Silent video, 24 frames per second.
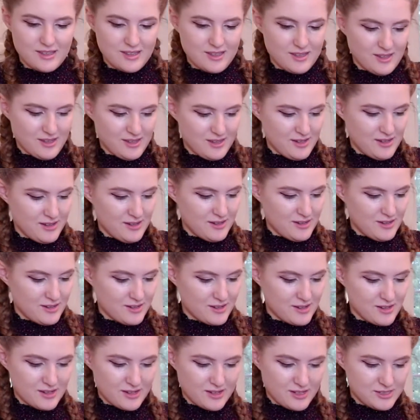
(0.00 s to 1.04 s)
And
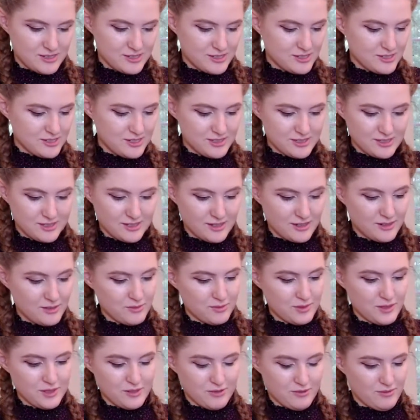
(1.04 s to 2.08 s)
it's just gonna
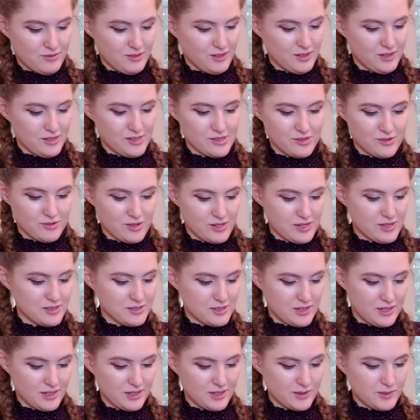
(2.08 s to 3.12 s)
be a really great
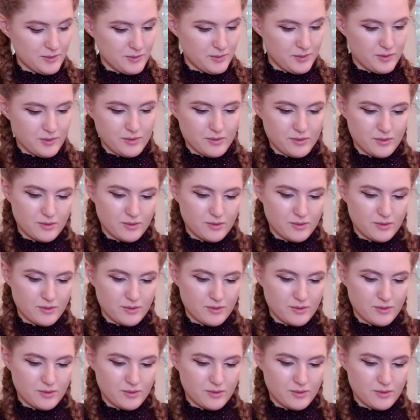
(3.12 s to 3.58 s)
time.